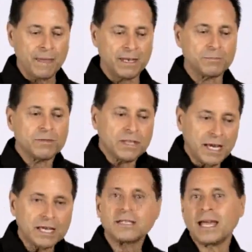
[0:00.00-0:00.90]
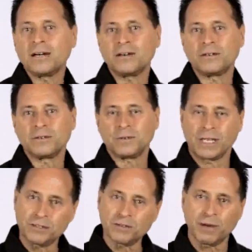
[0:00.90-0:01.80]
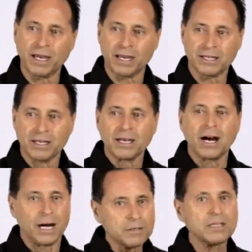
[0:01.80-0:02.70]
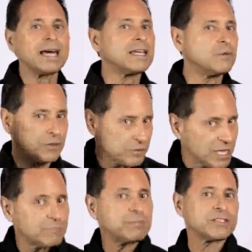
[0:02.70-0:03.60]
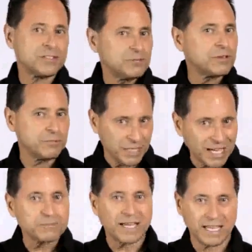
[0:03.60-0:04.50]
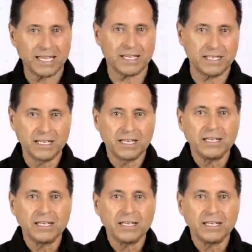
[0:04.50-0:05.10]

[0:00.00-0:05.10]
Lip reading: And I'm glad now, when I look back, I'm glad I went through that big tumor behind my head.